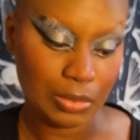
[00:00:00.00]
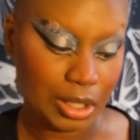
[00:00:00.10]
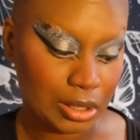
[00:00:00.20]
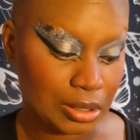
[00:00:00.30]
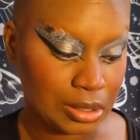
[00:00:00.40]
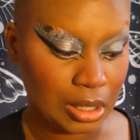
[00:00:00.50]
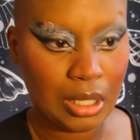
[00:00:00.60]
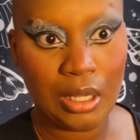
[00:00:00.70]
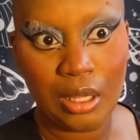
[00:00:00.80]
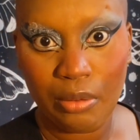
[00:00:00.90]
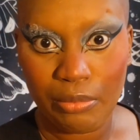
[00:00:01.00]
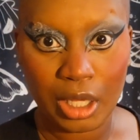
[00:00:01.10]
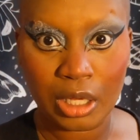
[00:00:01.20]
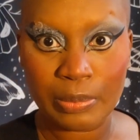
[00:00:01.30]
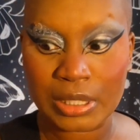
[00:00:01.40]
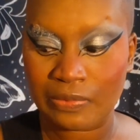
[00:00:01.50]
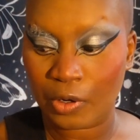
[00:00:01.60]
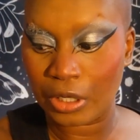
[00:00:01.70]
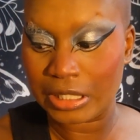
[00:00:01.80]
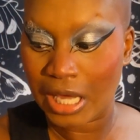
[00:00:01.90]
because makeup is
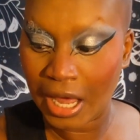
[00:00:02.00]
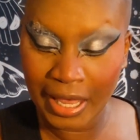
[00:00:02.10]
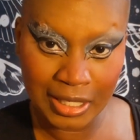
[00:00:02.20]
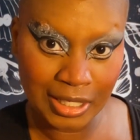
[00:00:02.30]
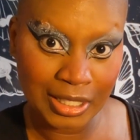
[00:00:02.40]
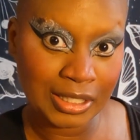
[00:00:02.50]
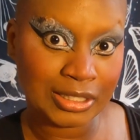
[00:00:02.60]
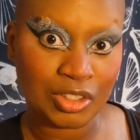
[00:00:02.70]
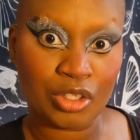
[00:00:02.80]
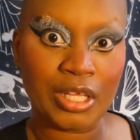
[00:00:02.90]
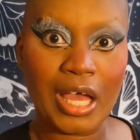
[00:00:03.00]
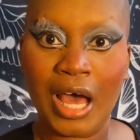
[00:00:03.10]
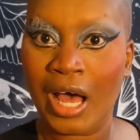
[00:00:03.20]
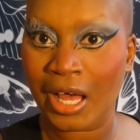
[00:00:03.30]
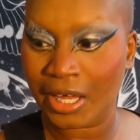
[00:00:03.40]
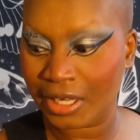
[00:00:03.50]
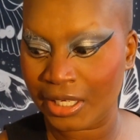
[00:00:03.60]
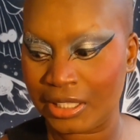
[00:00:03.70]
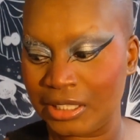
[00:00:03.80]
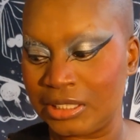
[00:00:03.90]
very tiny, it's on the
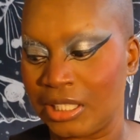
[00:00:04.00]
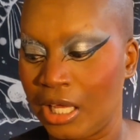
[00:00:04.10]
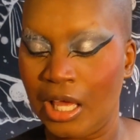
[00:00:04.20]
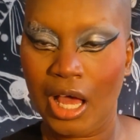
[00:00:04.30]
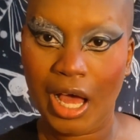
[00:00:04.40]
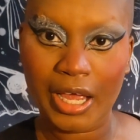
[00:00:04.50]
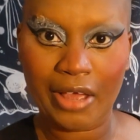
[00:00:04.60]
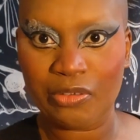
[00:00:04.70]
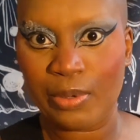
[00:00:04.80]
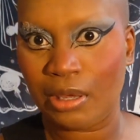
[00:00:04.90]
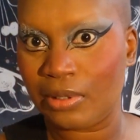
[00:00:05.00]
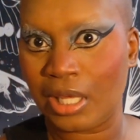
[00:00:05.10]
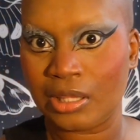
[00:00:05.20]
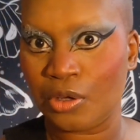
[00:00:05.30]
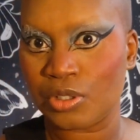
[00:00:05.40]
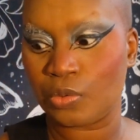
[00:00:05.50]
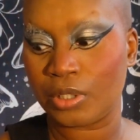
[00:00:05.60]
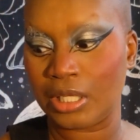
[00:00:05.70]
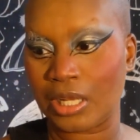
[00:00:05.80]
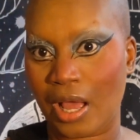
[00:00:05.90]
eyes. I have to be able to get those
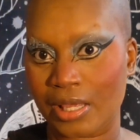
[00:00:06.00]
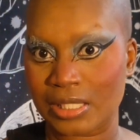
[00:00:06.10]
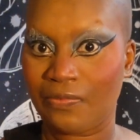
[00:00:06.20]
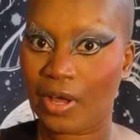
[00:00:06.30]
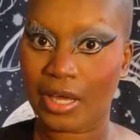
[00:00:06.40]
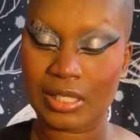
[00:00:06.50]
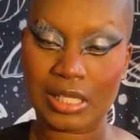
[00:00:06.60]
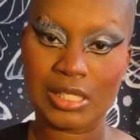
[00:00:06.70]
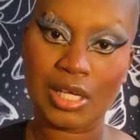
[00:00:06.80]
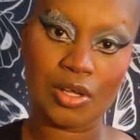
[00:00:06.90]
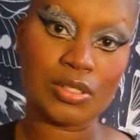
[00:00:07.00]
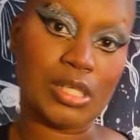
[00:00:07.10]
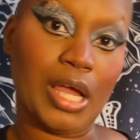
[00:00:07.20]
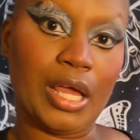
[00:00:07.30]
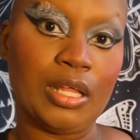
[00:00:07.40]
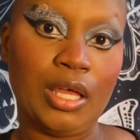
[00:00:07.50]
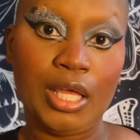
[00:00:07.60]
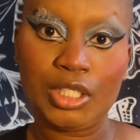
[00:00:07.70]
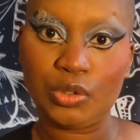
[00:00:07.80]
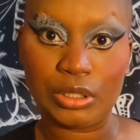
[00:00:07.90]
really nice fine details that
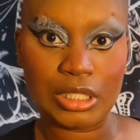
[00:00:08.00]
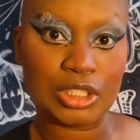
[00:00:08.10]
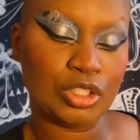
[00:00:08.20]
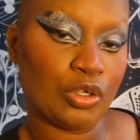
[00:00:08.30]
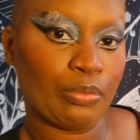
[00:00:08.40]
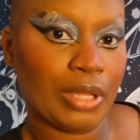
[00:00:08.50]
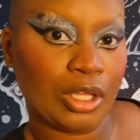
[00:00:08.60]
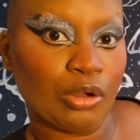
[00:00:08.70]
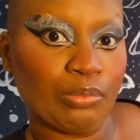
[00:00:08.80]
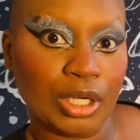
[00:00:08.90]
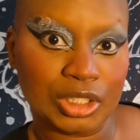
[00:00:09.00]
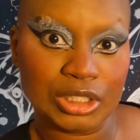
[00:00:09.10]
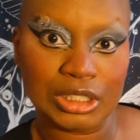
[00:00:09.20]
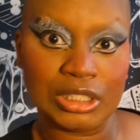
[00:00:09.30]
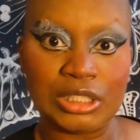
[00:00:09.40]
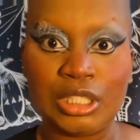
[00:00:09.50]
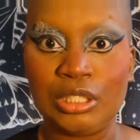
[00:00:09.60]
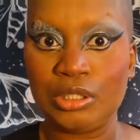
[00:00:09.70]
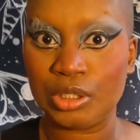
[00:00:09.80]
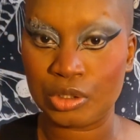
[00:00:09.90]
traditional makeup brushes
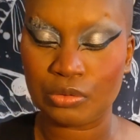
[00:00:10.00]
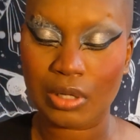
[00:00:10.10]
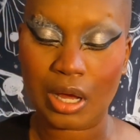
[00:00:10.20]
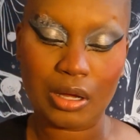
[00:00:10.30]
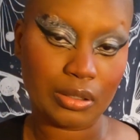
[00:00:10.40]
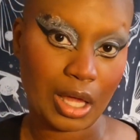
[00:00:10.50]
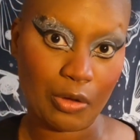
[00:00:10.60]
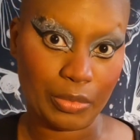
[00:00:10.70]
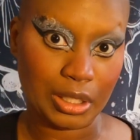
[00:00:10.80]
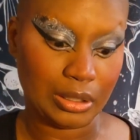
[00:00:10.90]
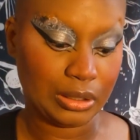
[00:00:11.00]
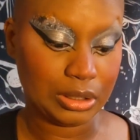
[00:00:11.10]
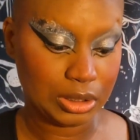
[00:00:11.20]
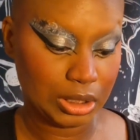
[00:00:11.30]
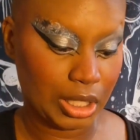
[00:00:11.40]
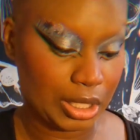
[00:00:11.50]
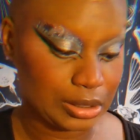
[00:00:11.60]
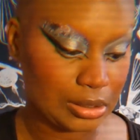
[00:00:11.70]
do not allow me to get.